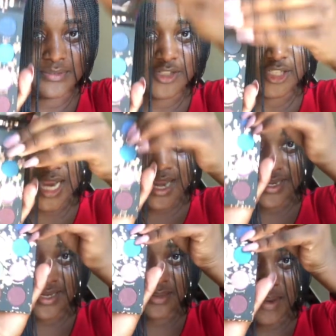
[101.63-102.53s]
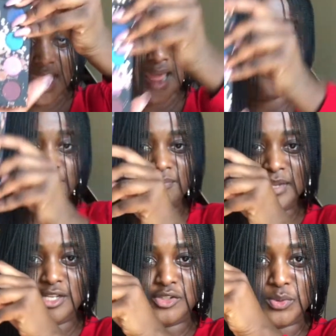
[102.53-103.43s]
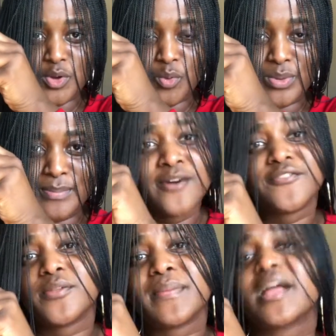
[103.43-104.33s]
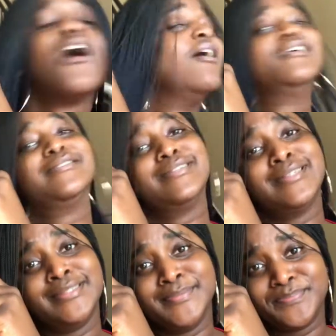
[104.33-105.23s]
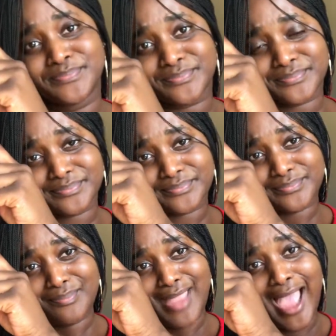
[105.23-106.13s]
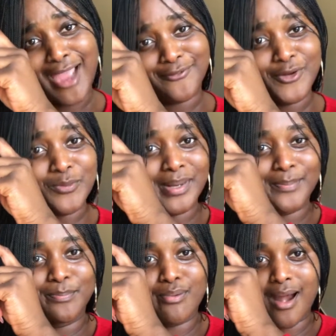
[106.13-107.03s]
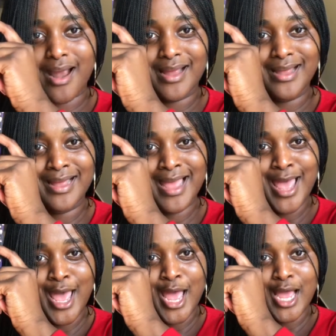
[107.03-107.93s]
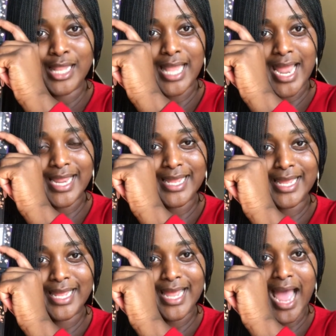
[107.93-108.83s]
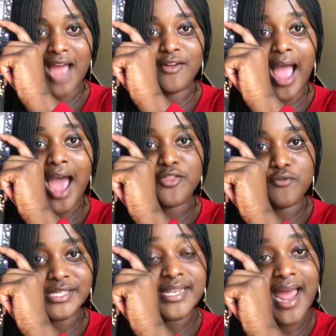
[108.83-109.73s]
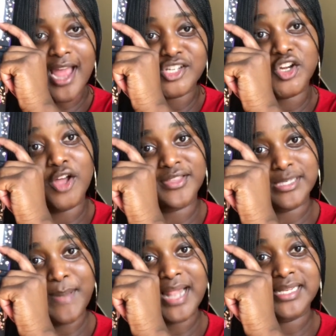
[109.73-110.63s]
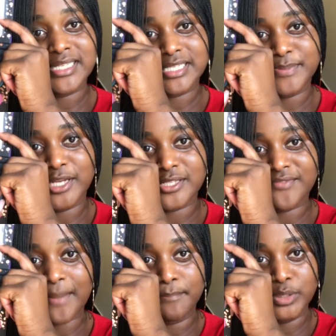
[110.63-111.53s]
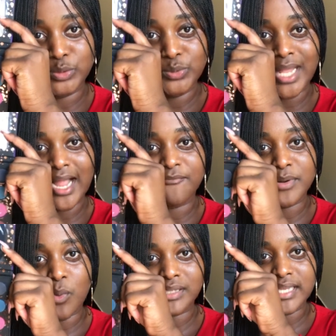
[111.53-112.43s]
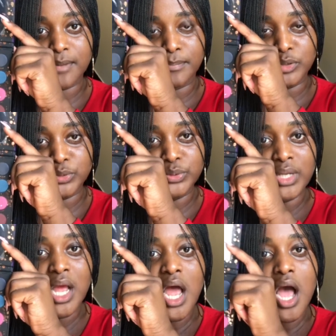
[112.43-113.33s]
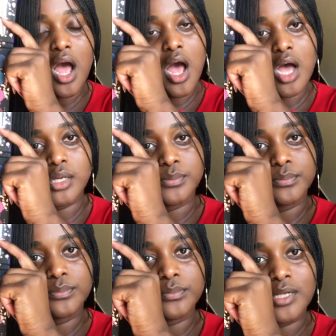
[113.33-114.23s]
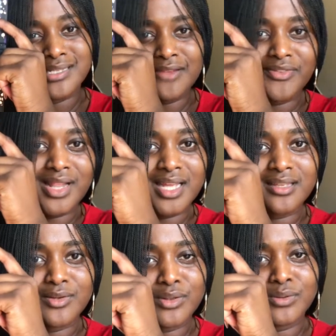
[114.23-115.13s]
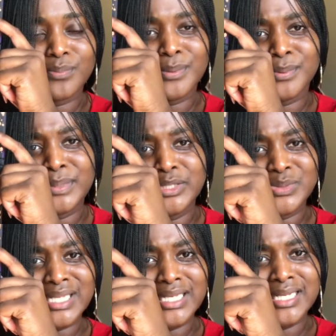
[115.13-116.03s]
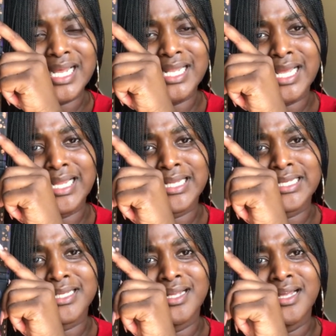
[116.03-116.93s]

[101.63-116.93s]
shining in my life, because we be filming on iPhone, but bruh, like the reason I actually got this palette is because of that blue. Like, I've been wanting a blue because I feel like people be using it and like